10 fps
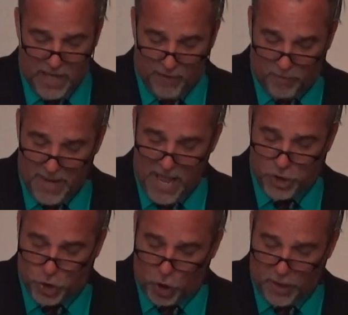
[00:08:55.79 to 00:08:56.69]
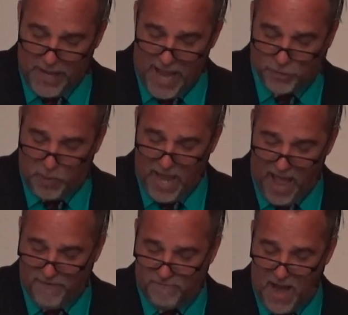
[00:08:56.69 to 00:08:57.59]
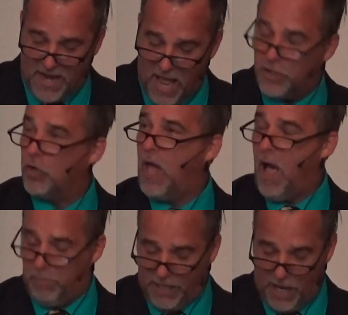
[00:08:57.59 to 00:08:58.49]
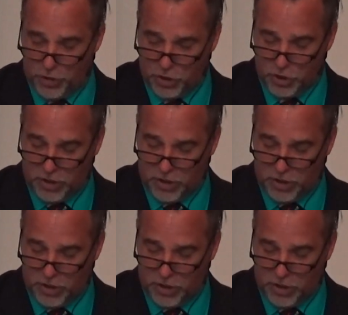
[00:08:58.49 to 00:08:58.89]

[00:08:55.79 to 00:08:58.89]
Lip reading: government as surely as we have financial obligations